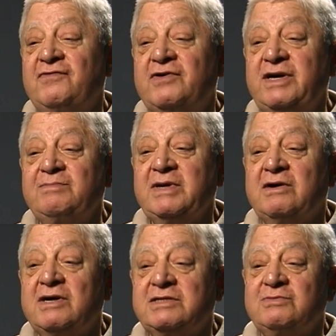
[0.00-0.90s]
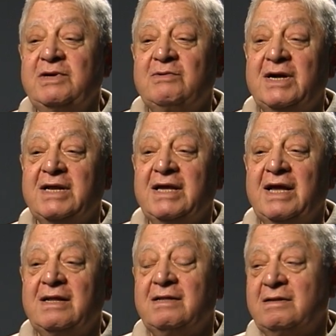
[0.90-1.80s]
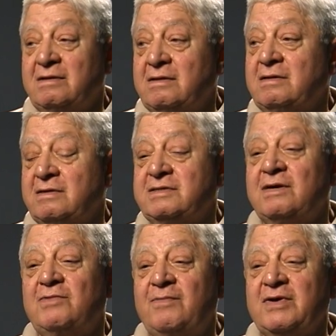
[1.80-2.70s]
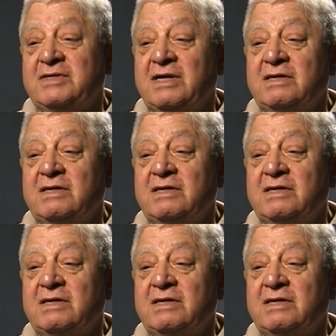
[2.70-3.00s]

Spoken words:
for it because we wanted to get some representation.